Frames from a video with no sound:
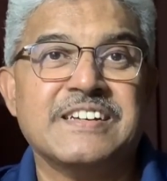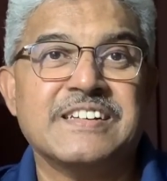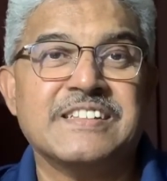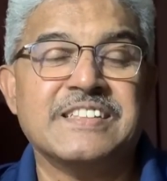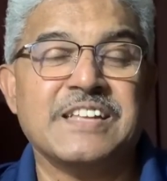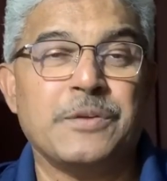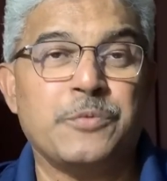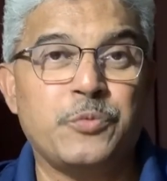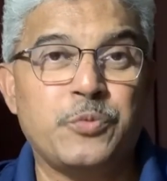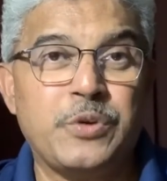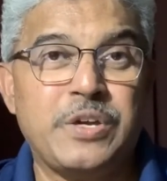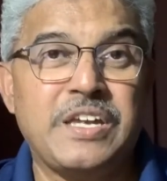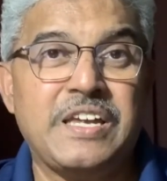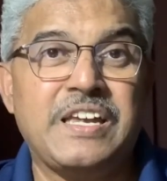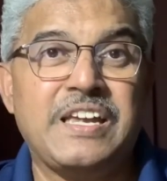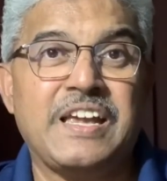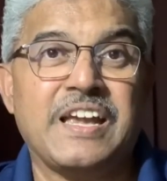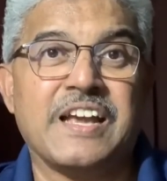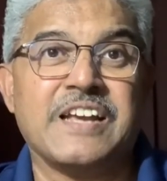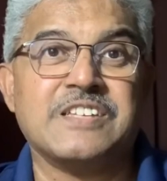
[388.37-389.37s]
that
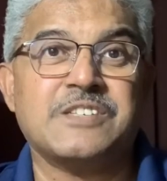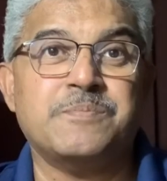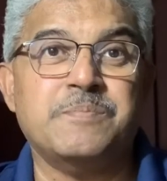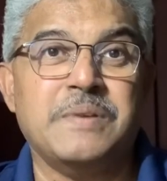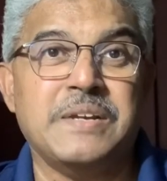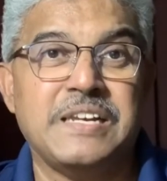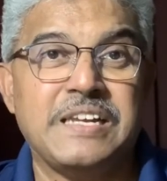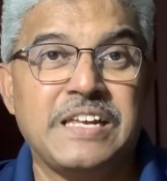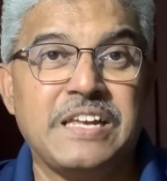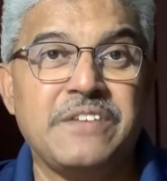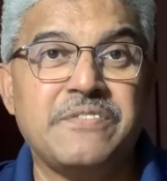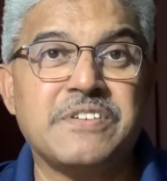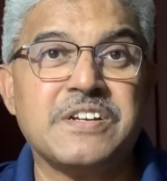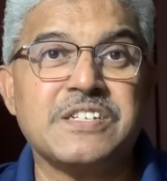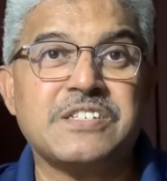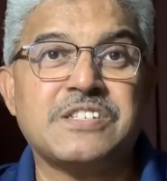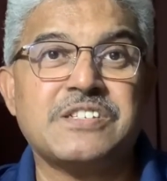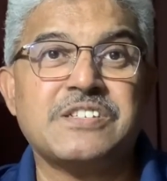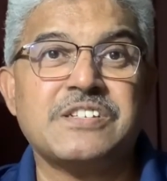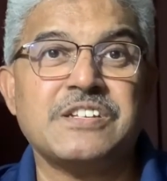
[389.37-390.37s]
we as
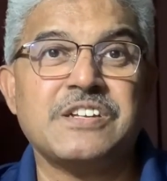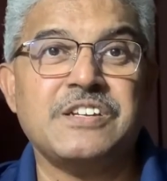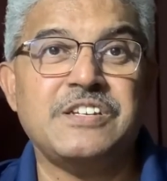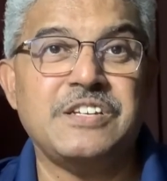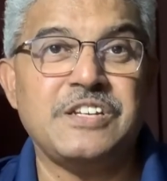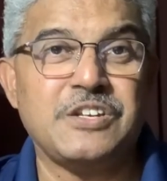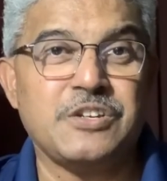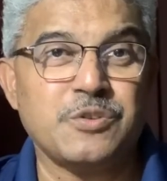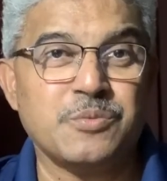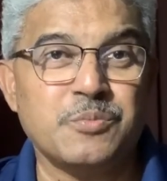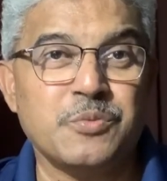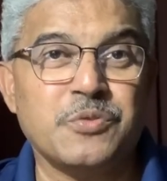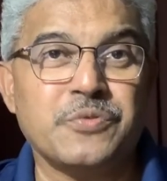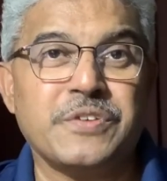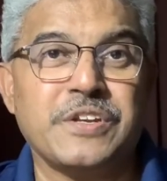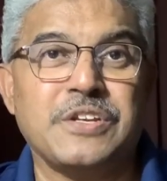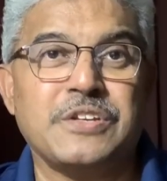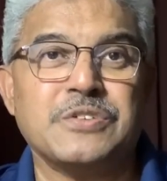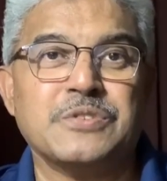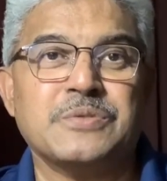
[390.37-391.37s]
believers need to move
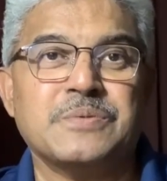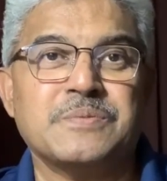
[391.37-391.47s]
into.